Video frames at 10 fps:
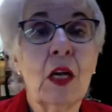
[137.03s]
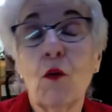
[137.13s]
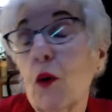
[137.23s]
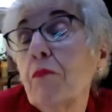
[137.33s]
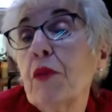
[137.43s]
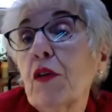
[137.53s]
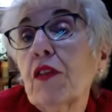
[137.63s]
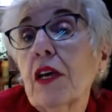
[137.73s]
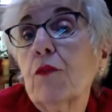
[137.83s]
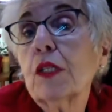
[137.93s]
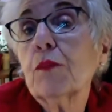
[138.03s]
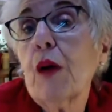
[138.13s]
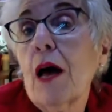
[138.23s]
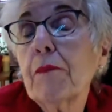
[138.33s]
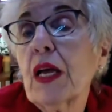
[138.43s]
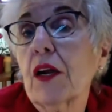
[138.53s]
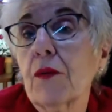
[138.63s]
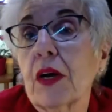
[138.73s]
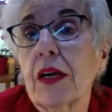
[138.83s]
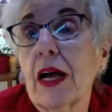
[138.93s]
what music was
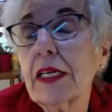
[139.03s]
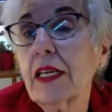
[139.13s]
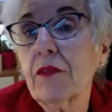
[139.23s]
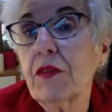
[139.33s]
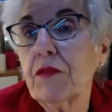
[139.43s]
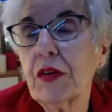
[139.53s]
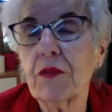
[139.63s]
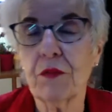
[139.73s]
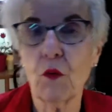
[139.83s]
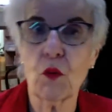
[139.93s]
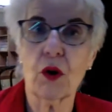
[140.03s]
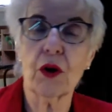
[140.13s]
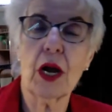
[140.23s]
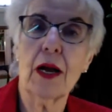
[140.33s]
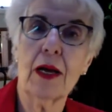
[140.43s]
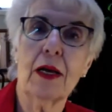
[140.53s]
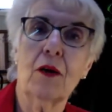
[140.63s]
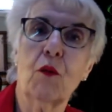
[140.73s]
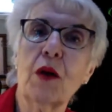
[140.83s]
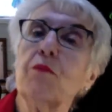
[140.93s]
popular in nineteen fifty-four,
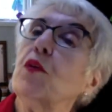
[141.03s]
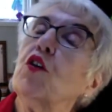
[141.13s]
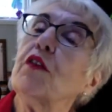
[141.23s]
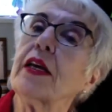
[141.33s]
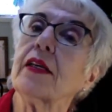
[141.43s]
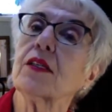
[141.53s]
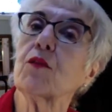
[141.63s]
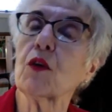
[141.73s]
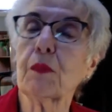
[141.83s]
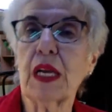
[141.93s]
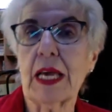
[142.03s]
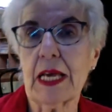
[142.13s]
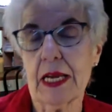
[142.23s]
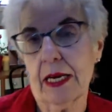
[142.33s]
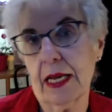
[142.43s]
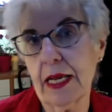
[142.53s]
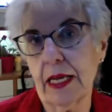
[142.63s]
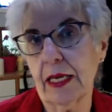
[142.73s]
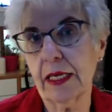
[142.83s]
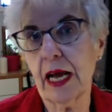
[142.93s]
uh, what movies were playing
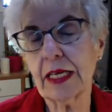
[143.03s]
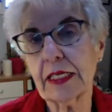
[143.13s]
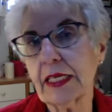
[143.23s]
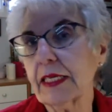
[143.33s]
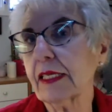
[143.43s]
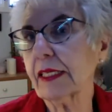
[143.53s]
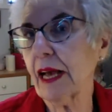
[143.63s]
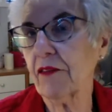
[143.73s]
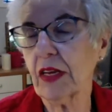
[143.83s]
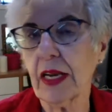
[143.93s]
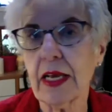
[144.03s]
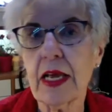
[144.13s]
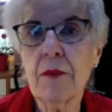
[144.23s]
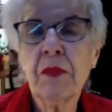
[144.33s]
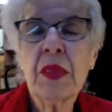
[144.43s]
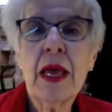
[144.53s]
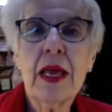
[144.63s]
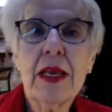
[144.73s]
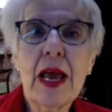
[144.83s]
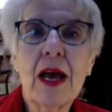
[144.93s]
in nineteen seventy.
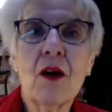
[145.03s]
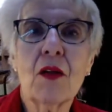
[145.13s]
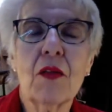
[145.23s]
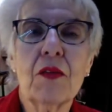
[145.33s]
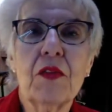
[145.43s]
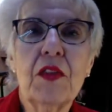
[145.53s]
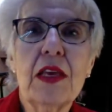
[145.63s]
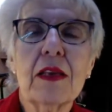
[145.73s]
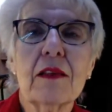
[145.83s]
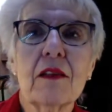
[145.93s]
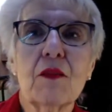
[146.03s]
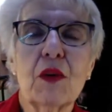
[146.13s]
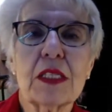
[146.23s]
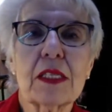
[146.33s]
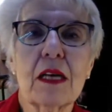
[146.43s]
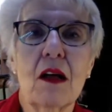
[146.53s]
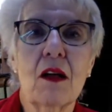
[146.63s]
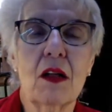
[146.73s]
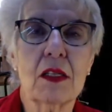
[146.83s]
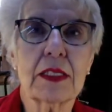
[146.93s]
Now, this is what's
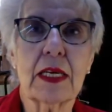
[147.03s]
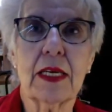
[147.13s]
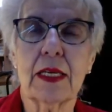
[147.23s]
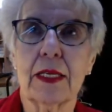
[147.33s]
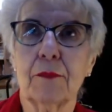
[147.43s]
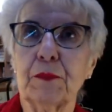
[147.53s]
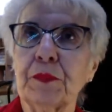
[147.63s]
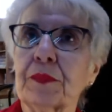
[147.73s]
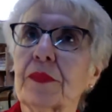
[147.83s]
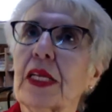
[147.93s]
called um,